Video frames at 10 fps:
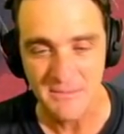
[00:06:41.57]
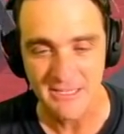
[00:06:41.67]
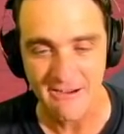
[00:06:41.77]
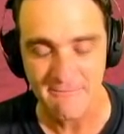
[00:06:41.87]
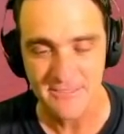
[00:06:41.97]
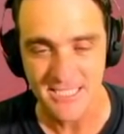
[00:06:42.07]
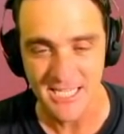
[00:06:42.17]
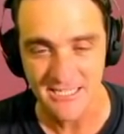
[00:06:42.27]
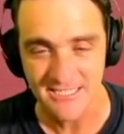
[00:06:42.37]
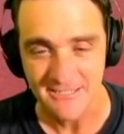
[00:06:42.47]
be careful,
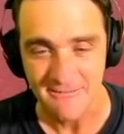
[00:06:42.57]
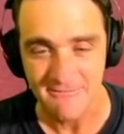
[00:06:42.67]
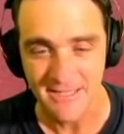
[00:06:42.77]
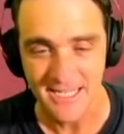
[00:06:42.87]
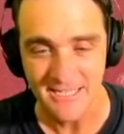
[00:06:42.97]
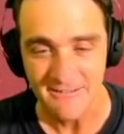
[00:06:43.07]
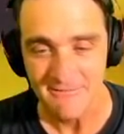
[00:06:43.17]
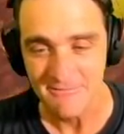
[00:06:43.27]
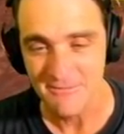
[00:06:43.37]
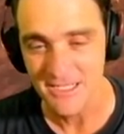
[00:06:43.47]
Tails. Ready?
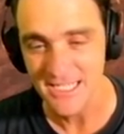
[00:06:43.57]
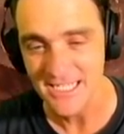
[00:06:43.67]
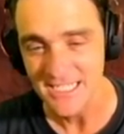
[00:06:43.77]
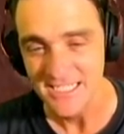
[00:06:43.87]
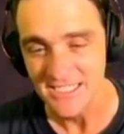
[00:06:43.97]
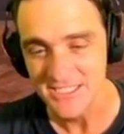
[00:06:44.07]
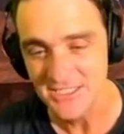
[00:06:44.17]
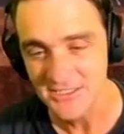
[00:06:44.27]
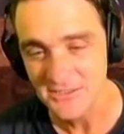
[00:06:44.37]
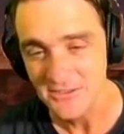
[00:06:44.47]
One,
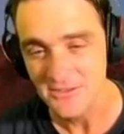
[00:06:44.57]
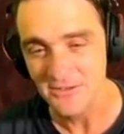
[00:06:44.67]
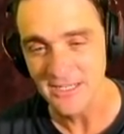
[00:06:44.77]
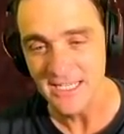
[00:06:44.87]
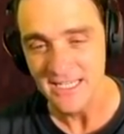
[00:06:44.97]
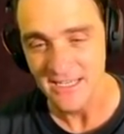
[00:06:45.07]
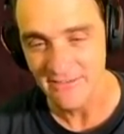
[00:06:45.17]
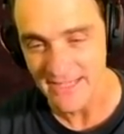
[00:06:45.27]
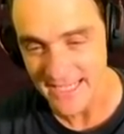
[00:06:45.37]
two, three, here we